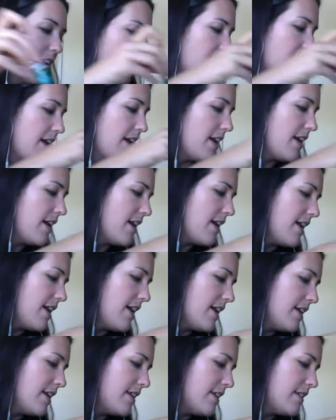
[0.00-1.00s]

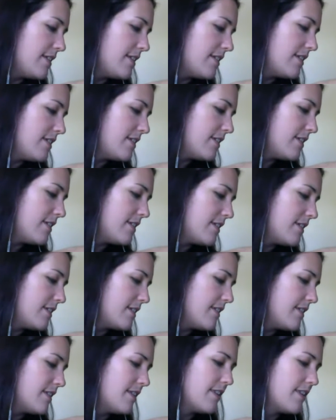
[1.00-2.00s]
And
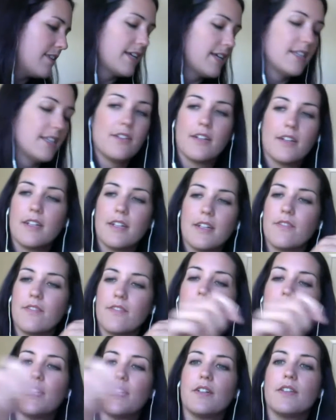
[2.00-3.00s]
then you're going to
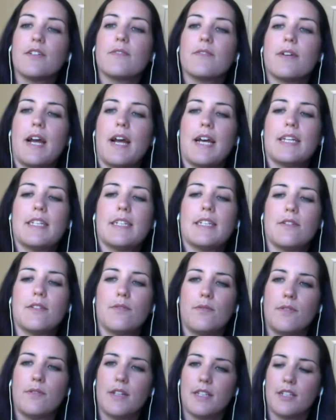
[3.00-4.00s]
fill the rest
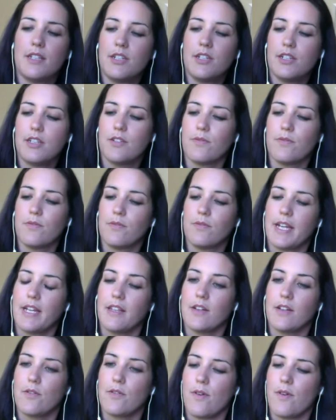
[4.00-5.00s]
with just
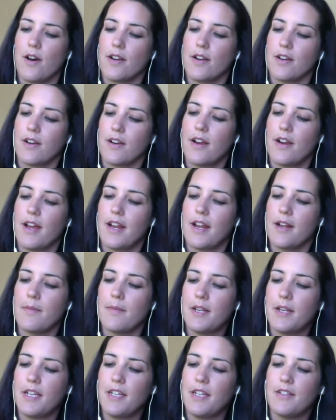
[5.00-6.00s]
regular water. And I'm
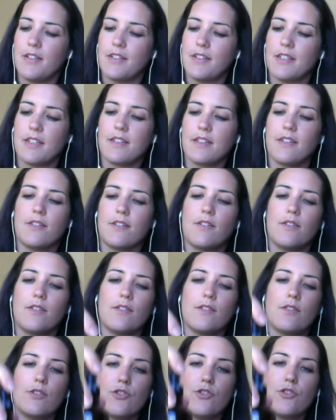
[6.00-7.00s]
going to use this
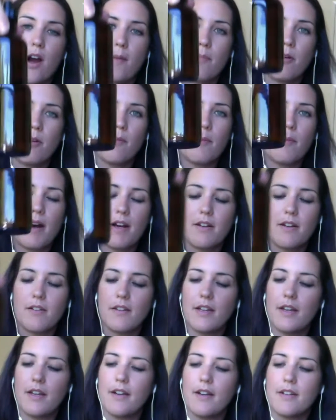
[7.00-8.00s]
little dropper bottle
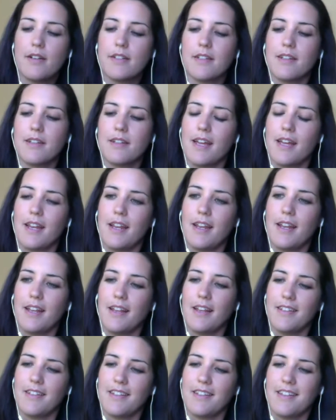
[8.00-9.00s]
here to get it
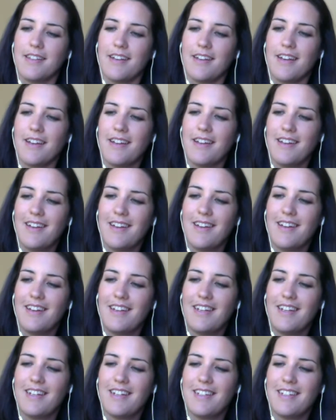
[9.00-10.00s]
into the
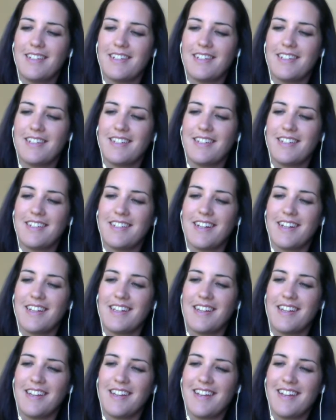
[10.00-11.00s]
teeny tiny